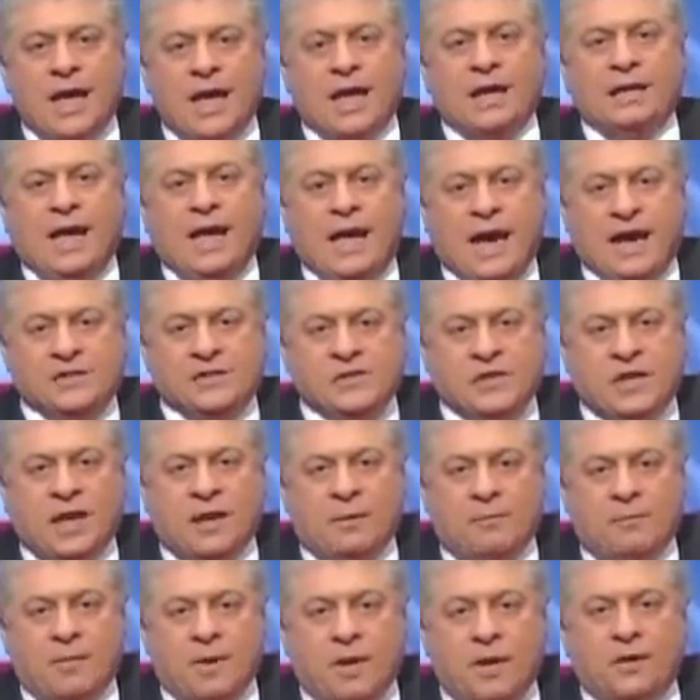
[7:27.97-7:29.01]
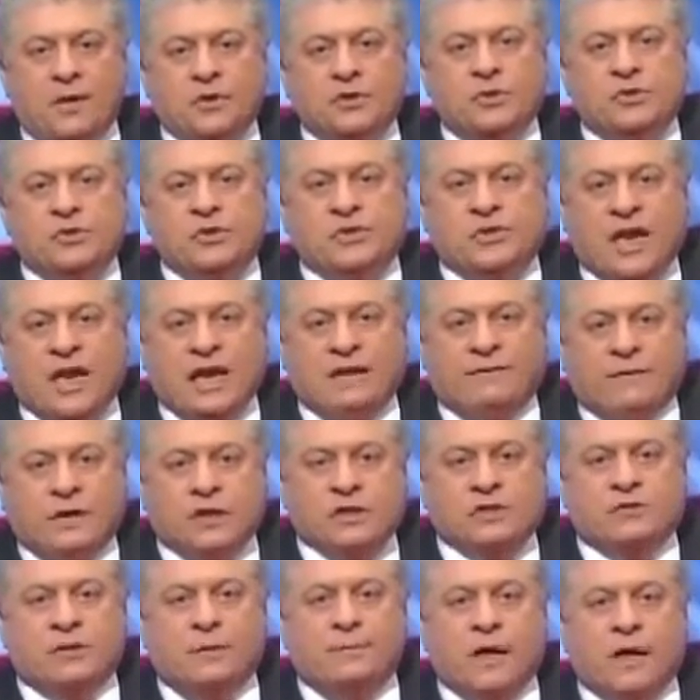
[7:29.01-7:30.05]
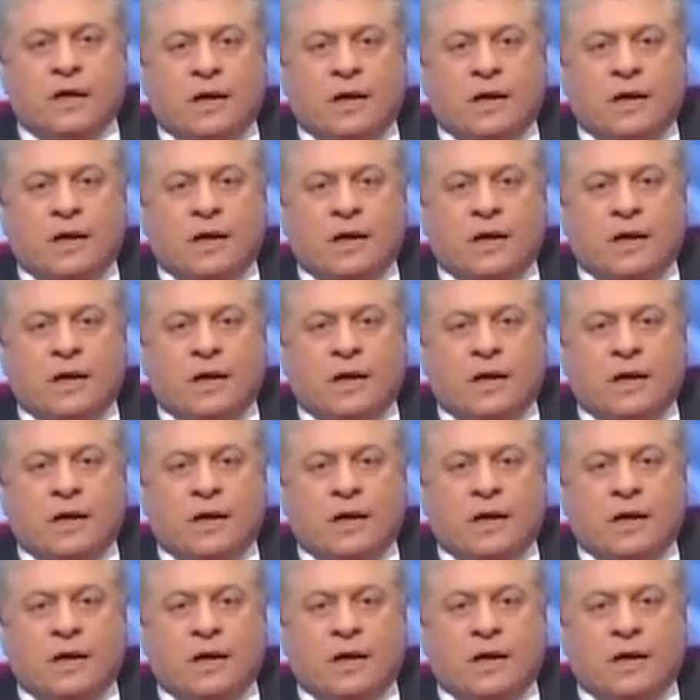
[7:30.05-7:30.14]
and ask him to save us from